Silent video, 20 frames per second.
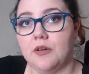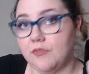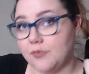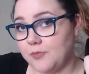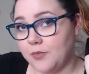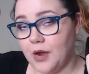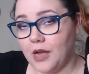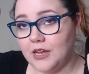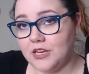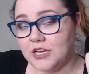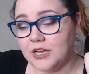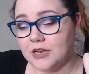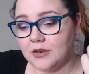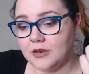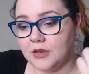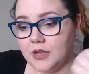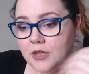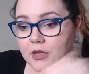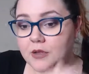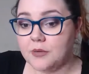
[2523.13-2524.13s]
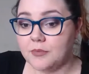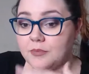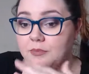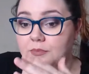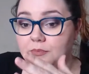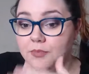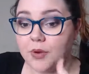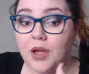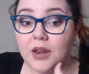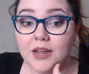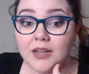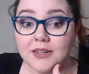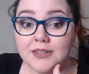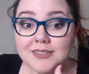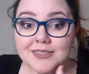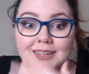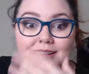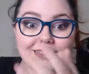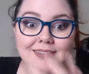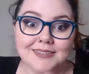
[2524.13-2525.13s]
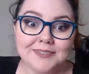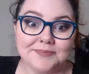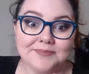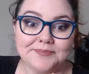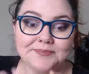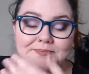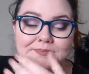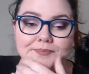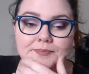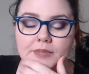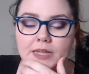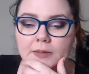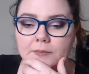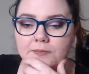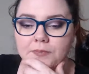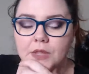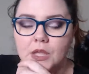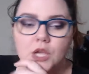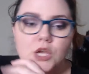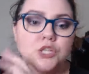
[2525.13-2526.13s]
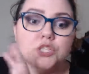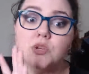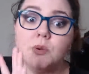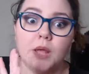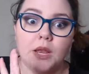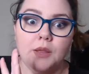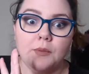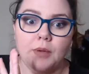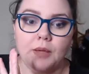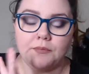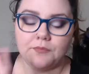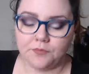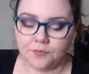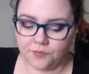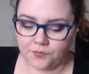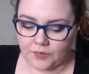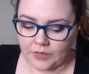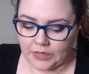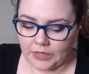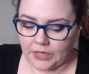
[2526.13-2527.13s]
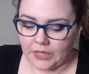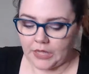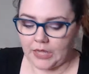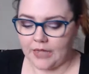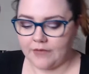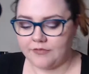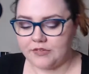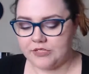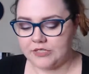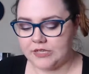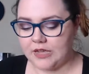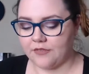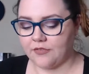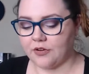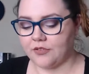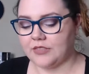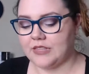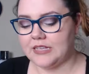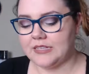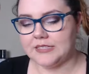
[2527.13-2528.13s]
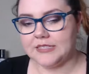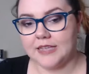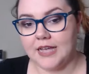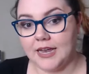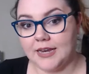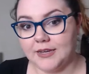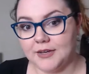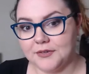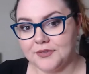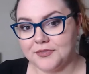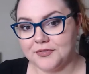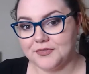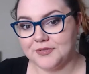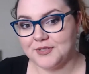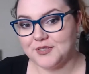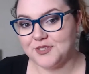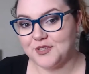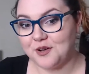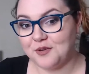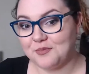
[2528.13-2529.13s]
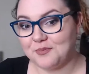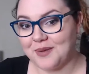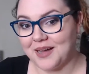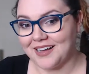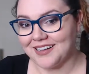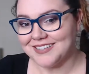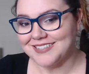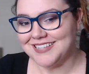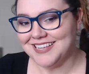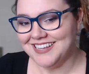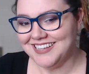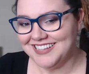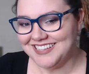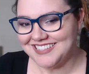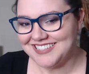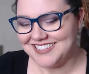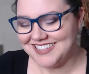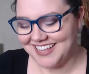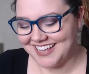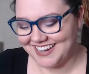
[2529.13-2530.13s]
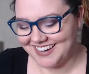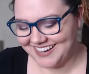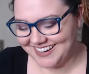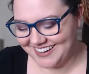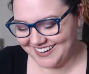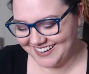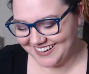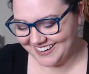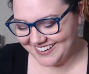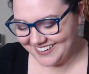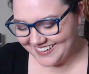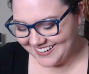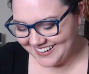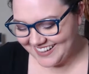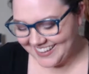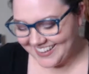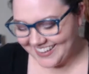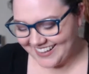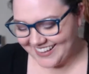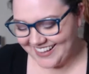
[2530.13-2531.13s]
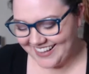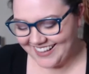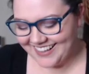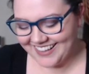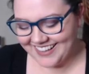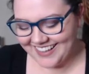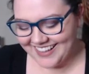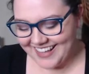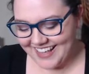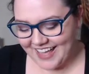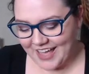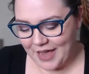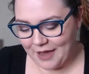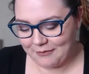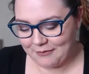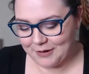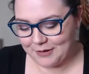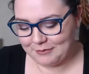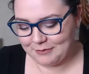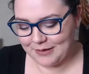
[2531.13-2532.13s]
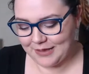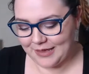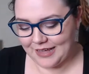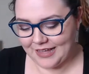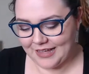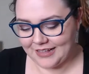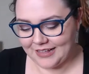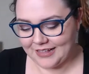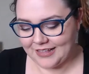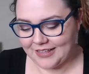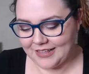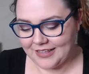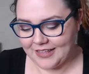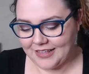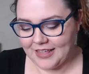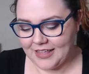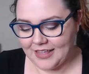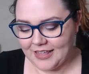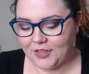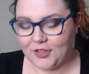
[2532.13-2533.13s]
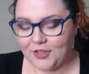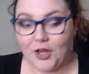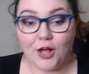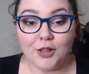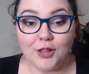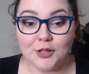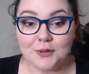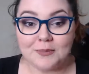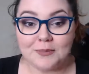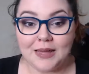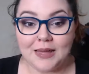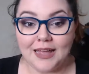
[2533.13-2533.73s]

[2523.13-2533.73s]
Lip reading: of a product. And yeah. So anyway, I've discovered these kind of soapboxes that I'm going to be y'all are